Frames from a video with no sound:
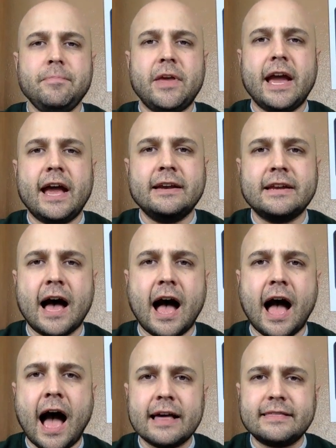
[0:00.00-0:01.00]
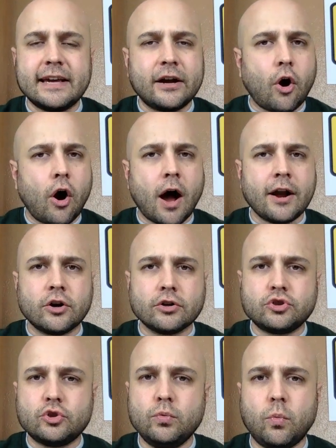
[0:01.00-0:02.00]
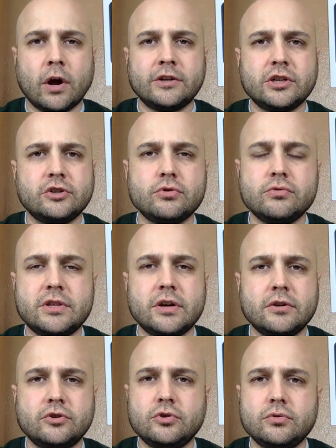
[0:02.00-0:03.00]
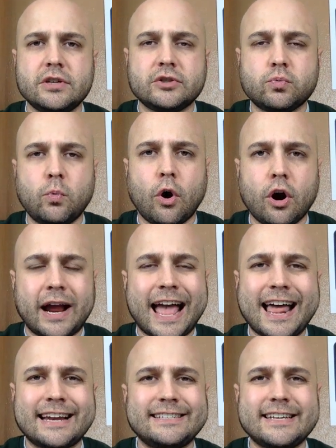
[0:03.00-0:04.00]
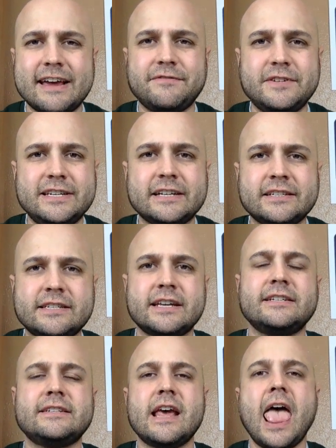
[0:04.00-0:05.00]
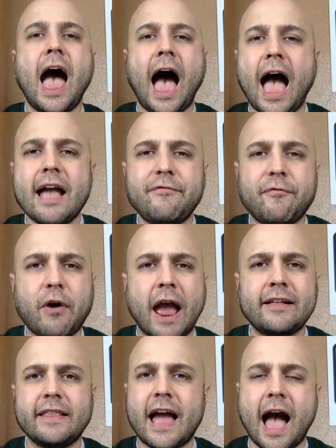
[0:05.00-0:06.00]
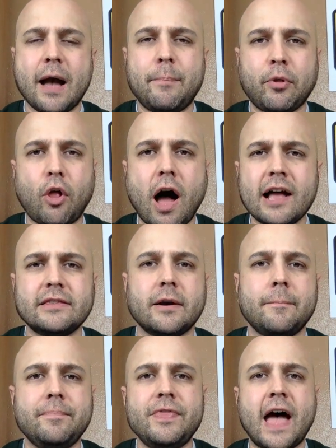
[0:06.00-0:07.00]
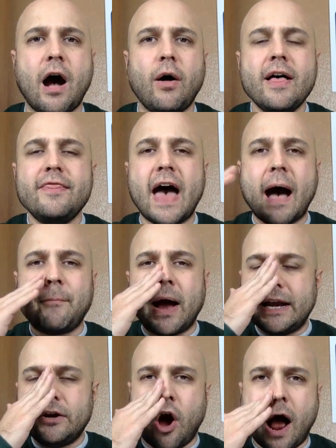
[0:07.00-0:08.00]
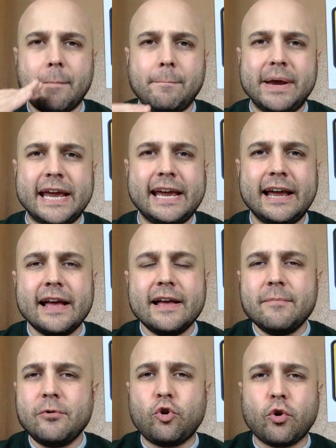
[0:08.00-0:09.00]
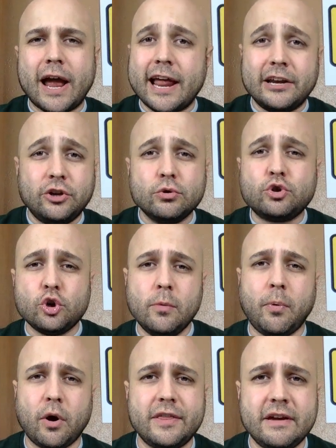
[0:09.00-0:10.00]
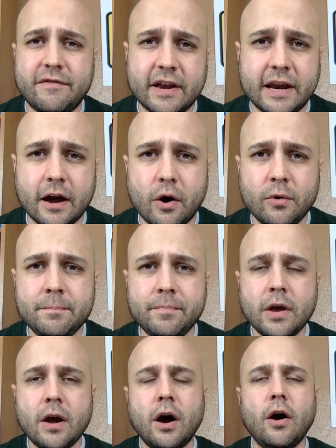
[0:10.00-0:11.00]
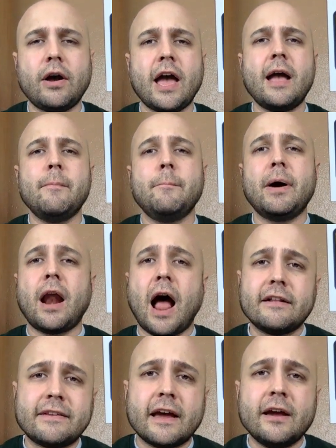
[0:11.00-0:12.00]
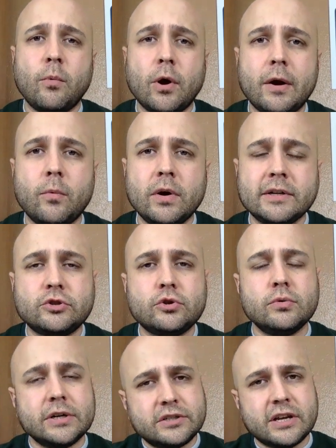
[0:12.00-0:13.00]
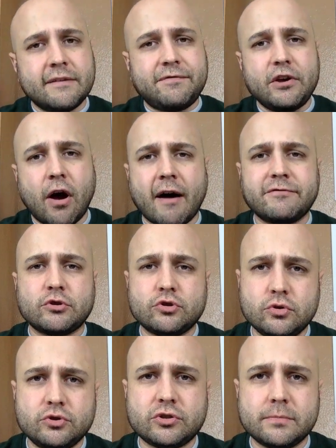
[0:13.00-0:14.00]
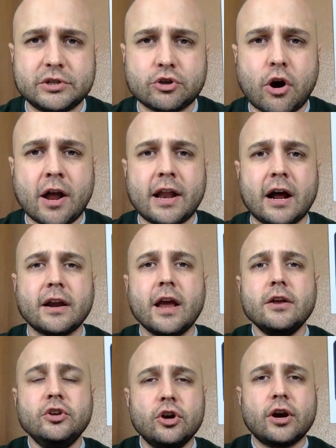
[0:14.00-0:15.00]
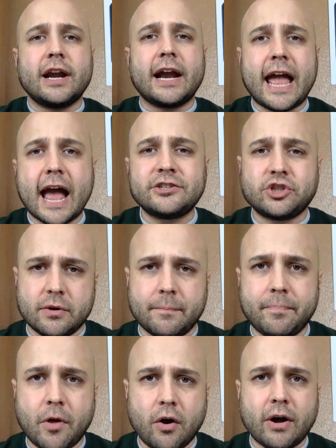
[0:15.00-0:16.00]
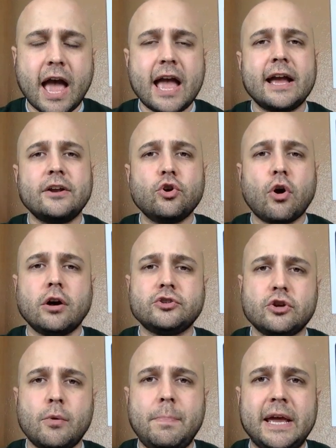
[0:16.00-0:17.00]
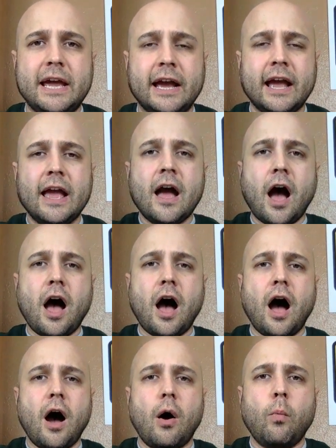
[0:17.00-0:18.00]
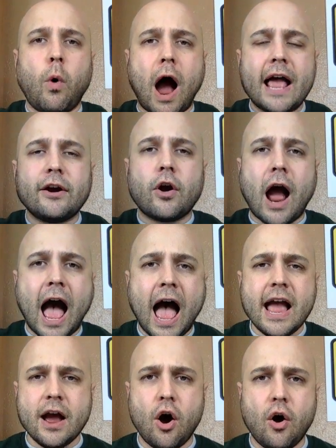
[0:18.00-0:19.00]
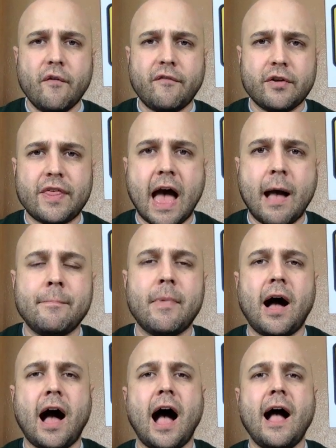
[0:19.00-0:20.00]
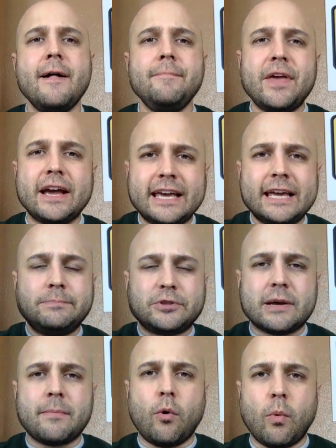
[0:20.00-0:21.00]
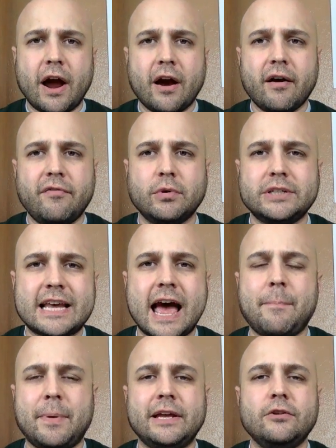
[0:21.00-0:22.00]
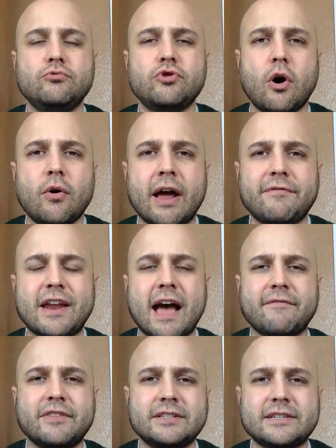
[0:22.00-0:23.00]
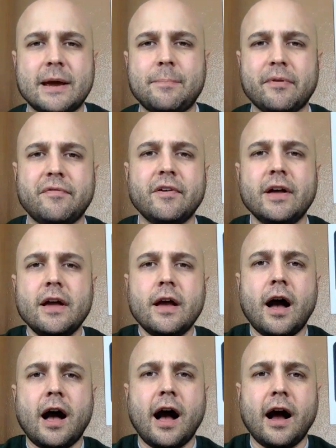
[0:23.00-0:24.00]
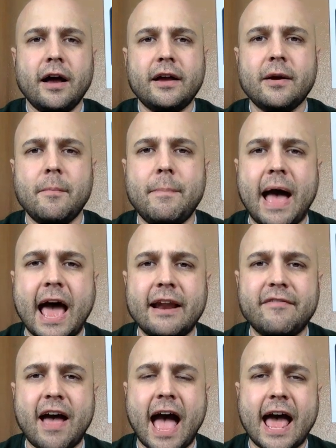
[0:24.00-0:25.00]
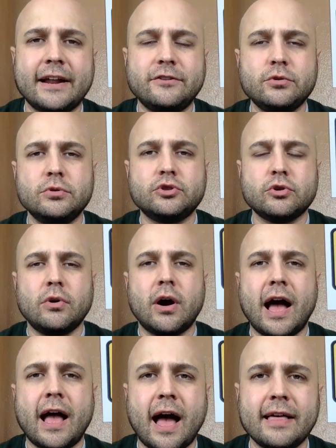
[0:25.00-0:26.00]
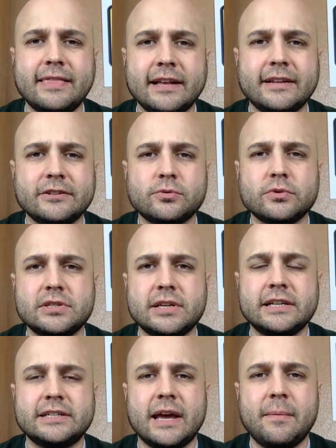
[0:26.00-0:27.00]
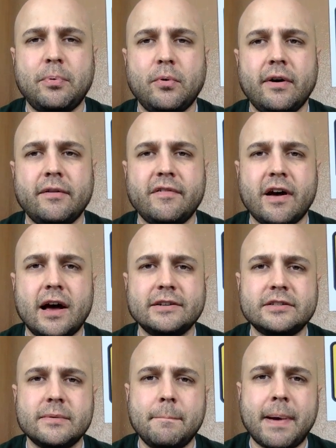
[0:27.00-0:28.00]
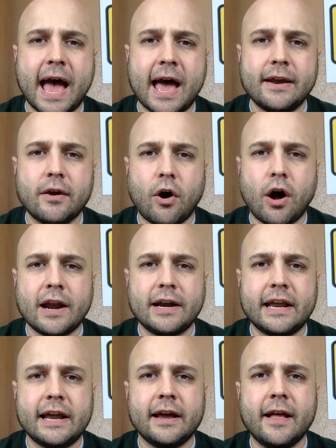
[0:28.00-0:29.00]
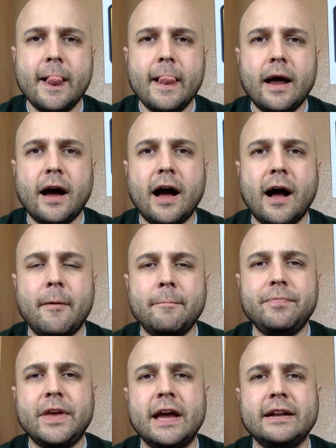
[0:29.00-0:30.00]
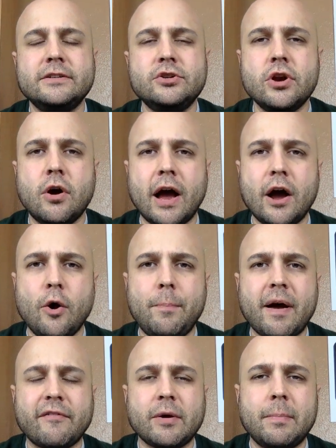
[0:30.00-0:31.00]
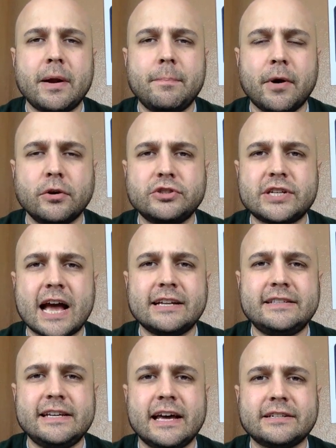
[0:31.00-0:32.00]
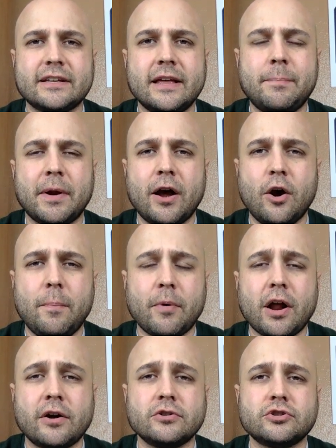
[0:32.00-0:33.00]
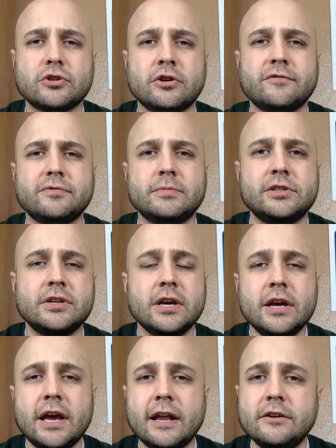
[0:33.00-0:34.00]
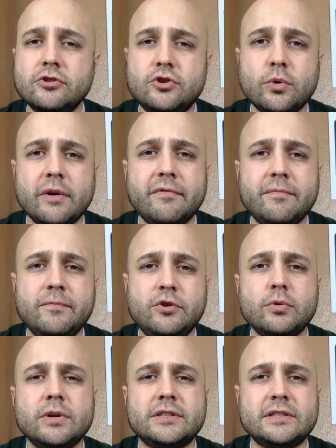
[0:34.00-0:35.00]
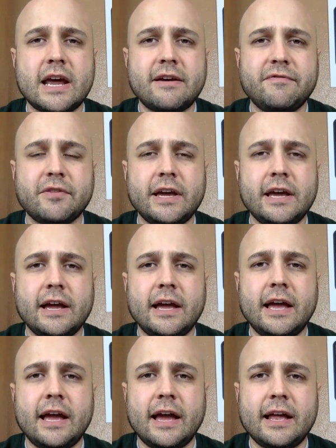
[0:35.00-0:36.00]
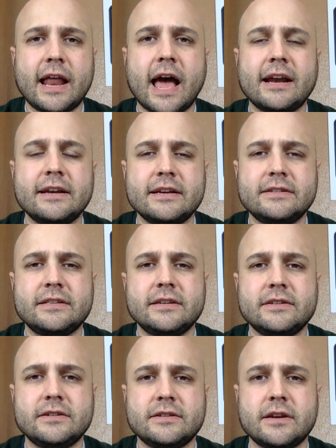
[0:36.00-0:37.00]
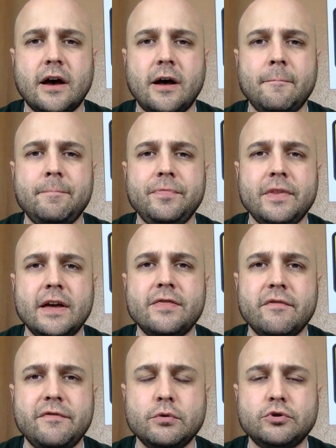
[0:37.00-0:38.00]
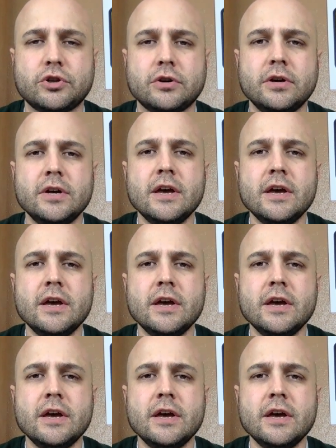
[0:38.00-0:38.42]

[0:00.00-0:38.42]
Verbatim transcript: And uh, I think auditors who want to do the do this work at a safe distance, I frankly, I applaud them. Now, that might not be create a YouTube-worthy video, okay, but I'll tell you what it will do is if the officers do some misconduct, you're going to catch them, okay? And you're also being a, a, a wider eye over them uh, that keeps them aware of what's happening. You don't have to have this type of uh, combative attitude. So I, I think this was an example of uh, some bad auditing. Um, and, you know, I hope everybody, both sides de-escalate, but I hope auditors learn from this and do it, do it safely and, and at a distance um, in the future.